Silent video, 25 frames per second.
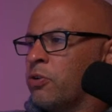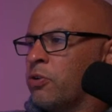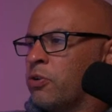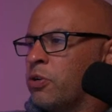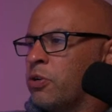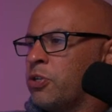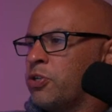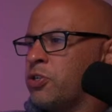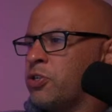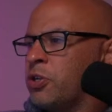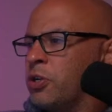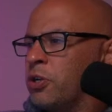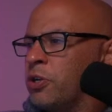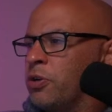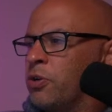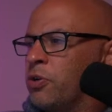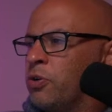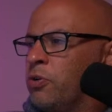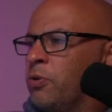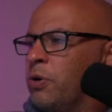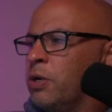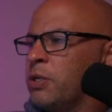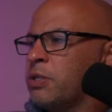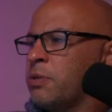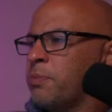Christian,
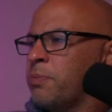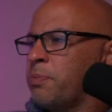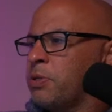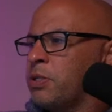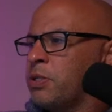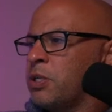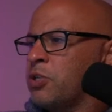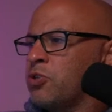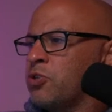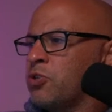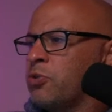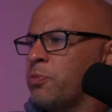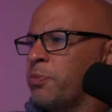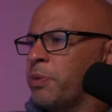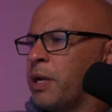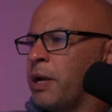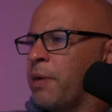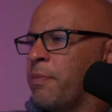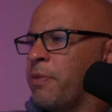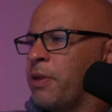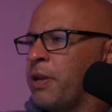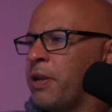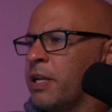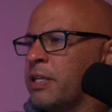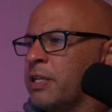who has the potential to
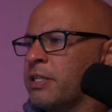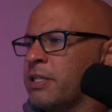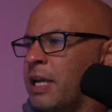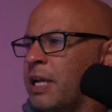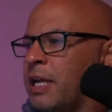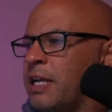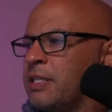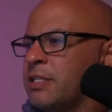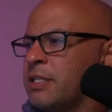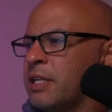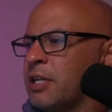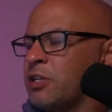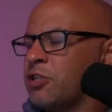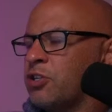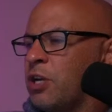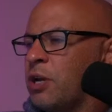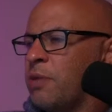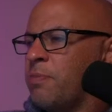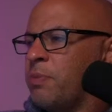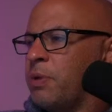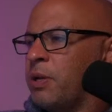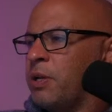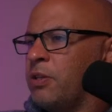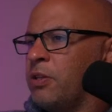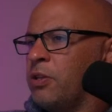become the next Anzac
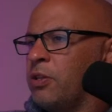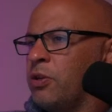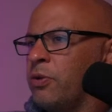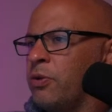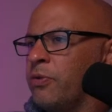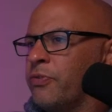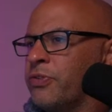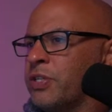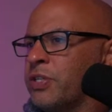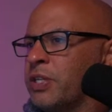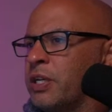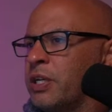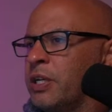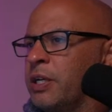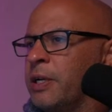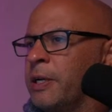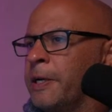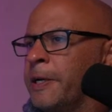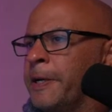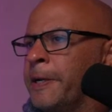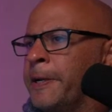champion in the UFC?